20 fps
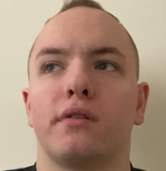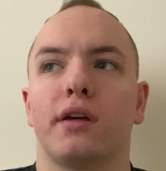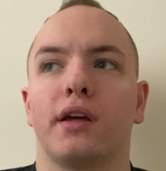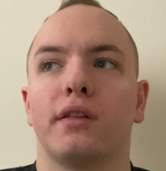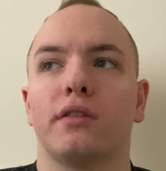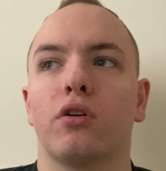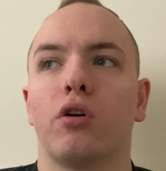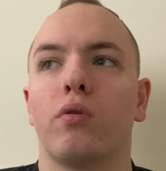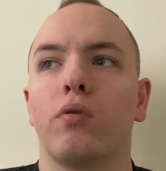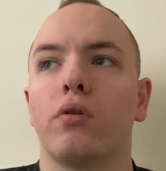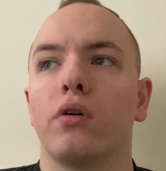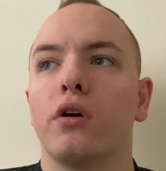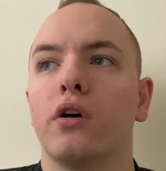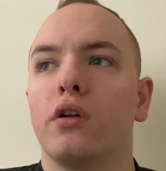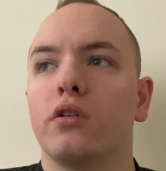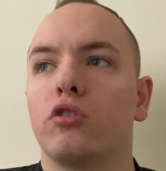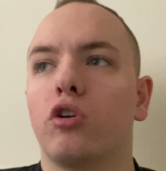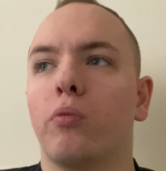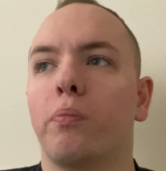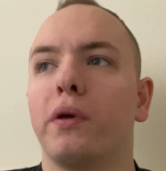Like, don't
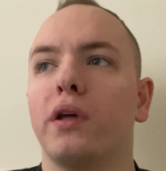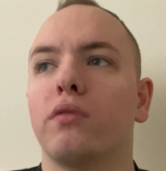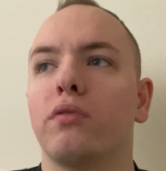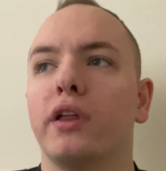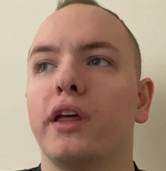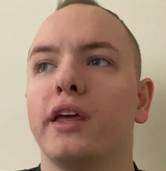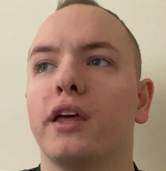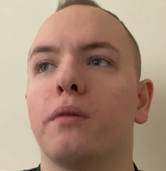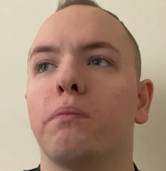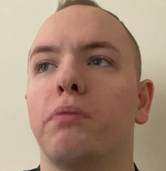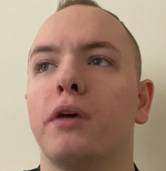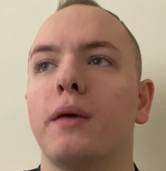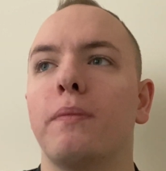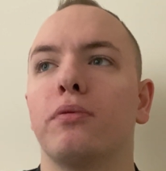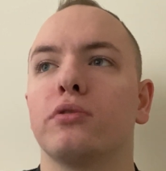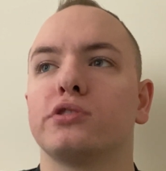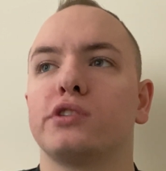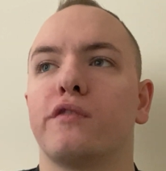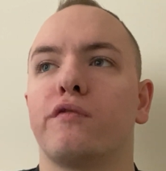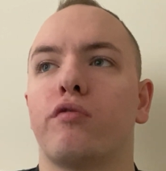be leaking
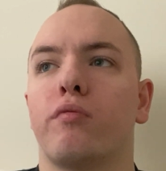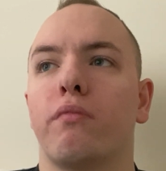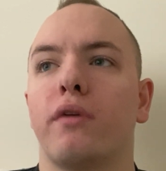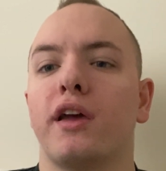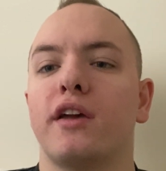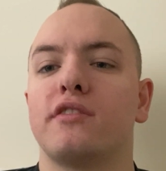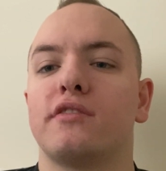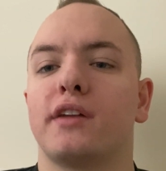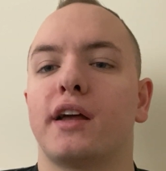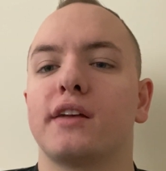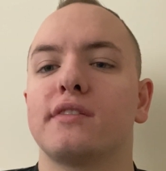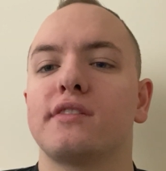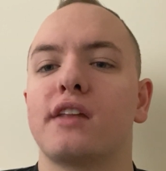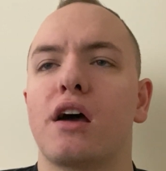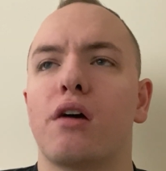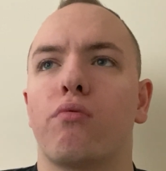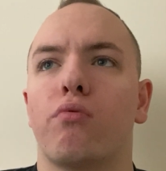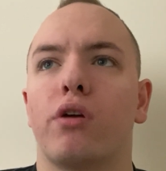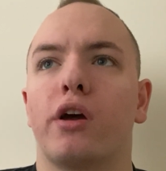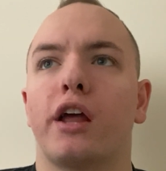people's information. That's
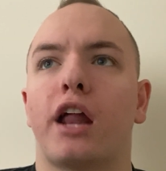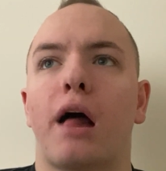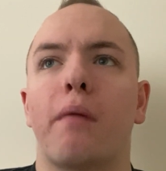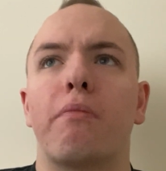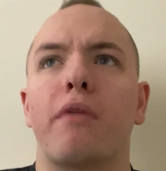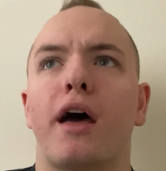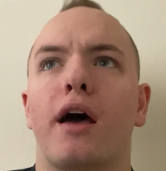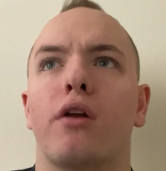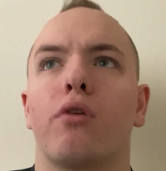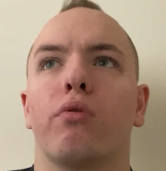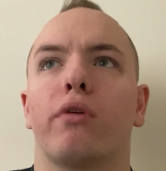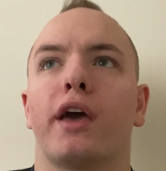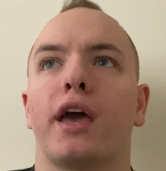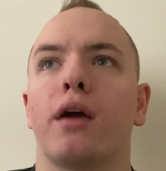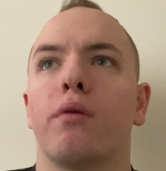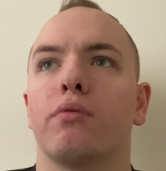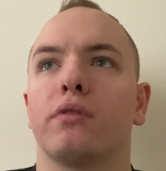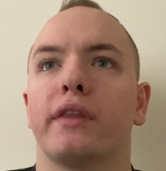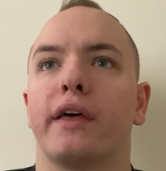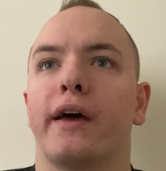not right. I'm not
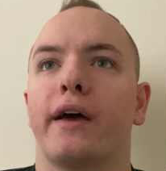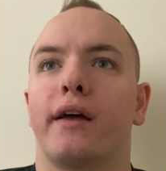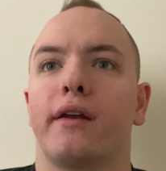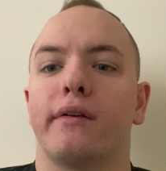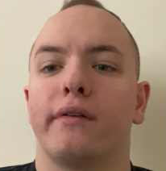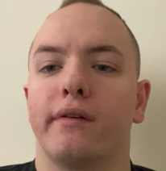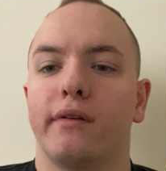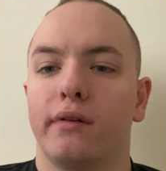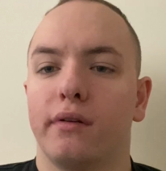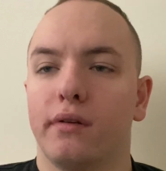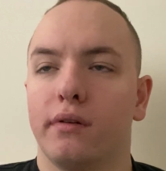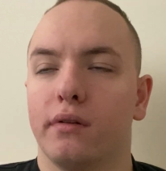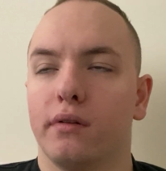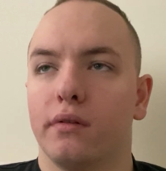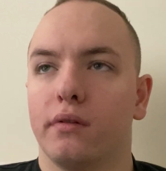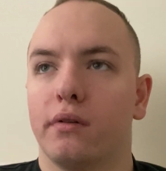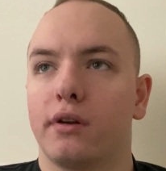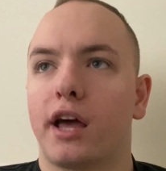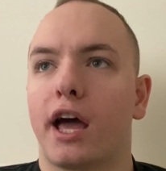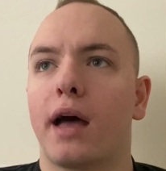okay with that.
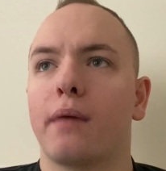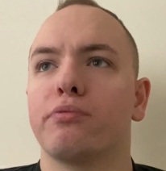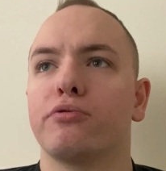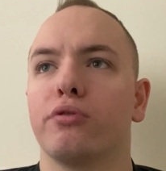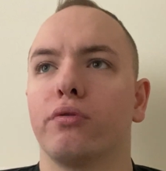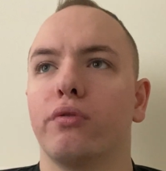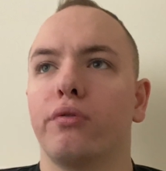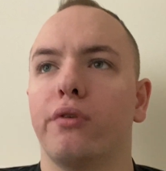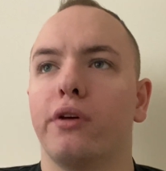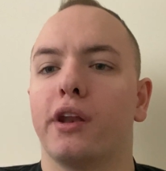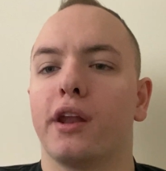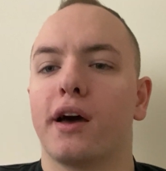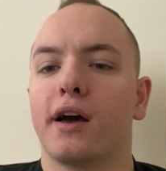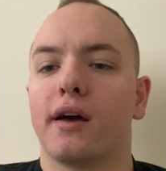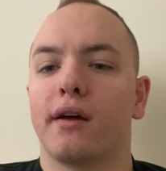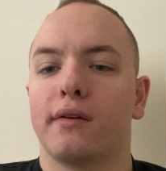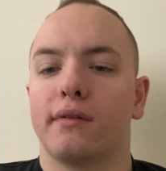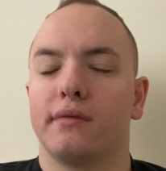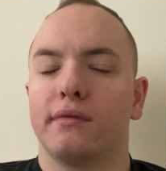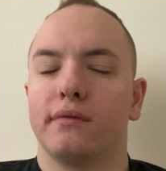Absolutely not.